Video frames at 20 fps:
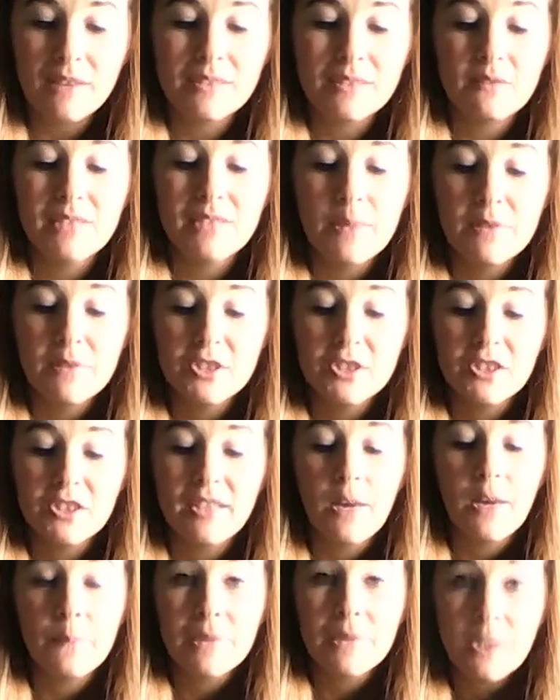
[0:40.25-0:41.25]
will demonstrate how
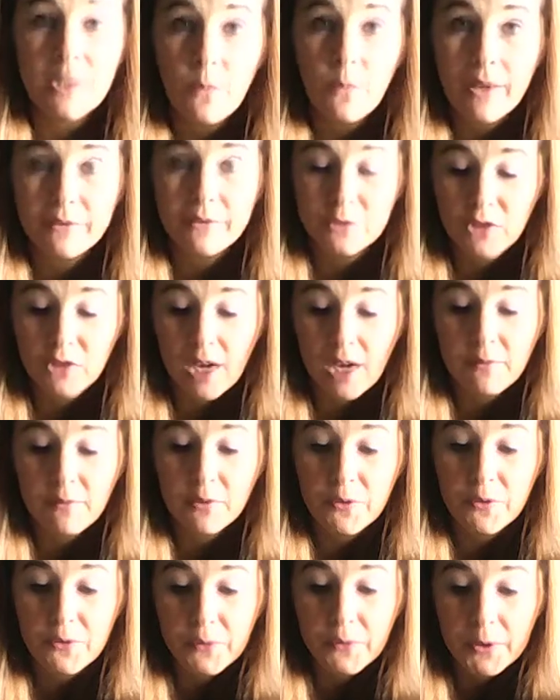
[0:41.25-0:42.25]
P waves travel
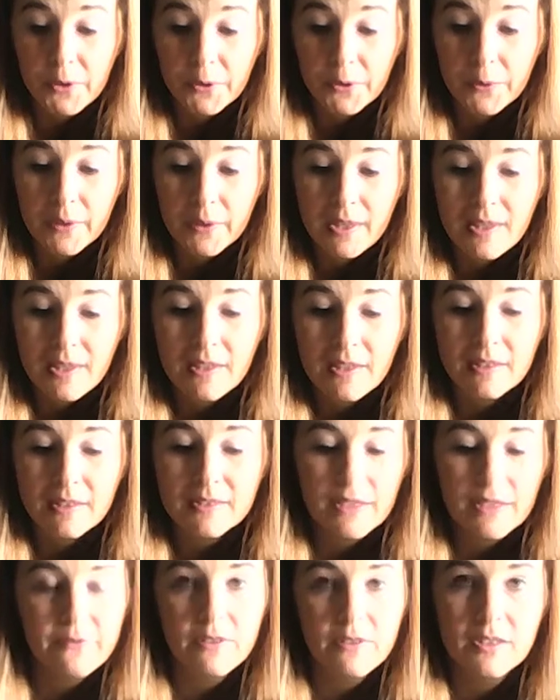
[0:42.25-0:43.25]
through
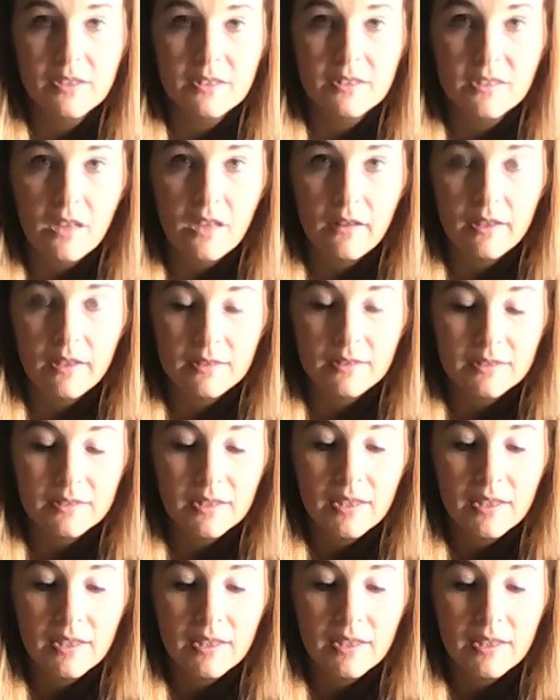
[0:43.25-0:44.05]
different solids.